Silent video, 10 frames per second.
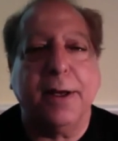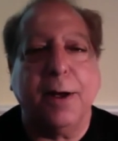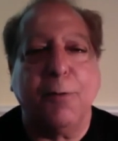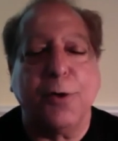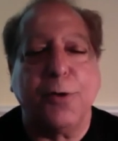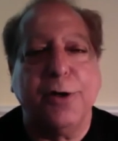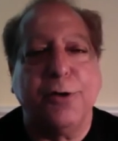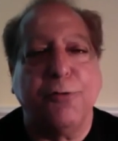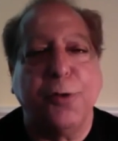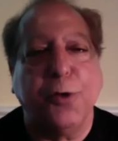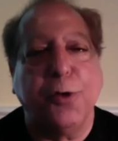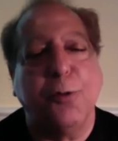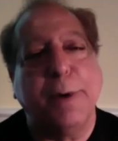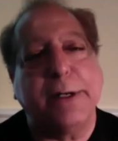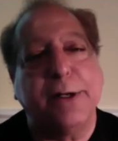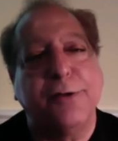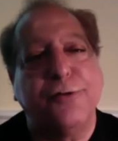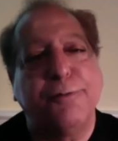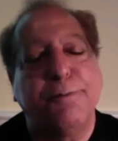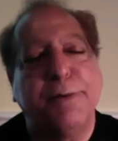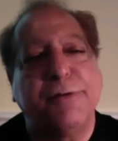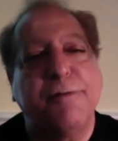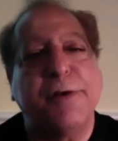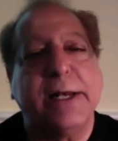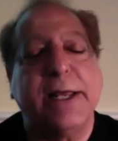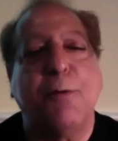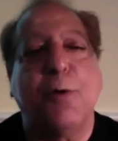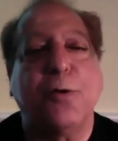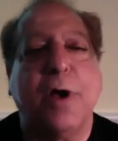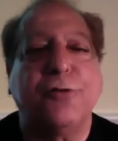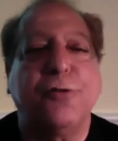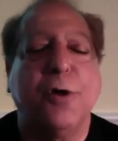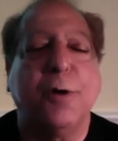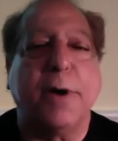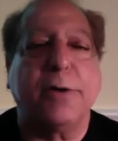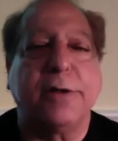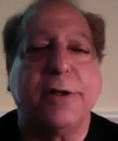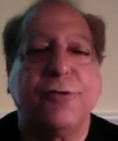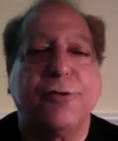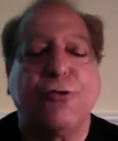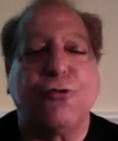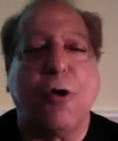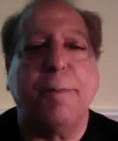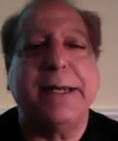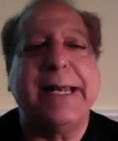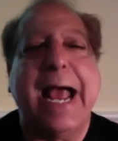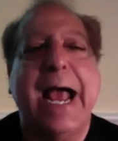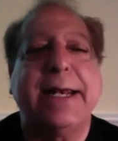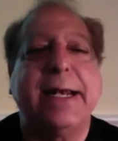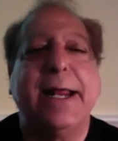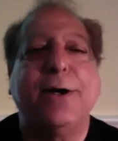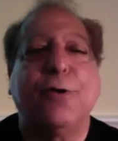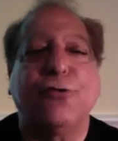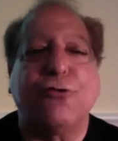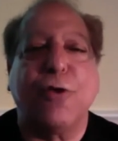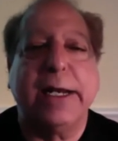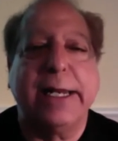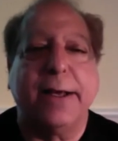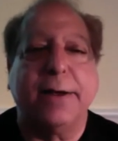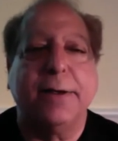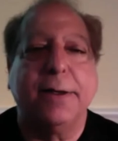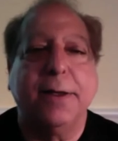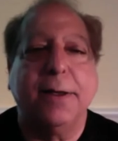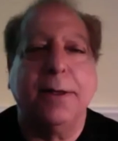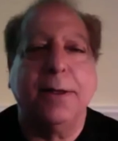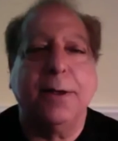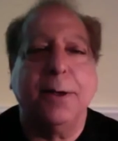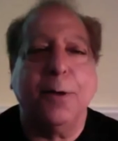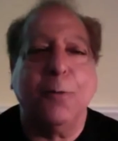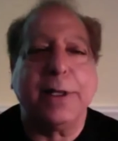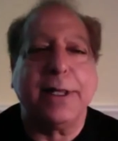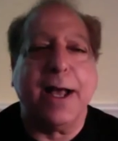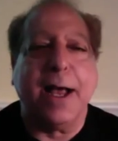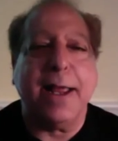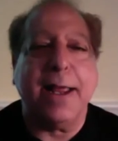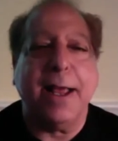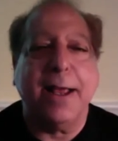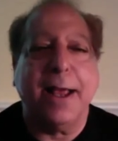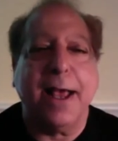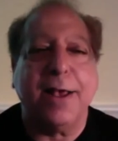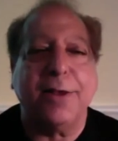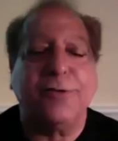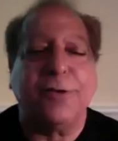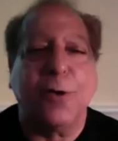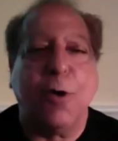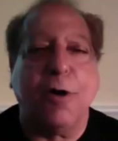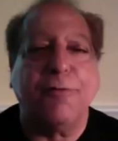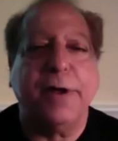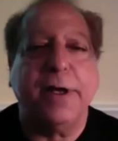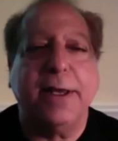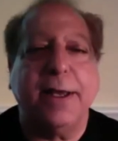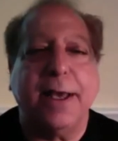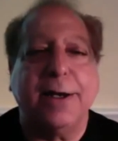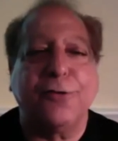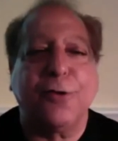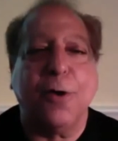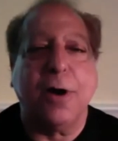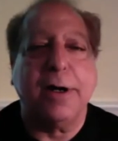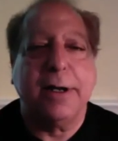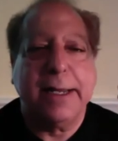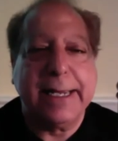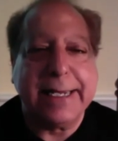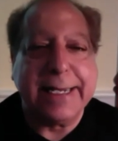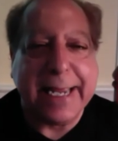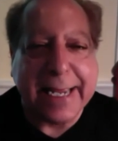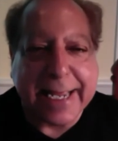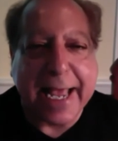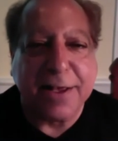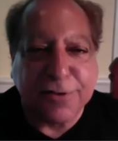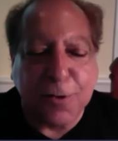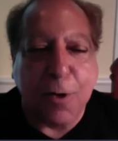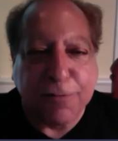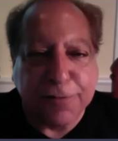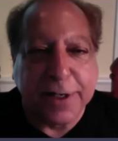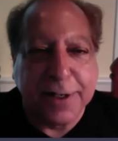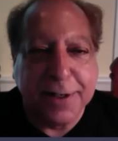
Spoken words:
I want to interview you, but specifically, I want to ask you about this shop in Adelaide, Australia, where the guy has a coffee and it's called Kick-Ass Coffee.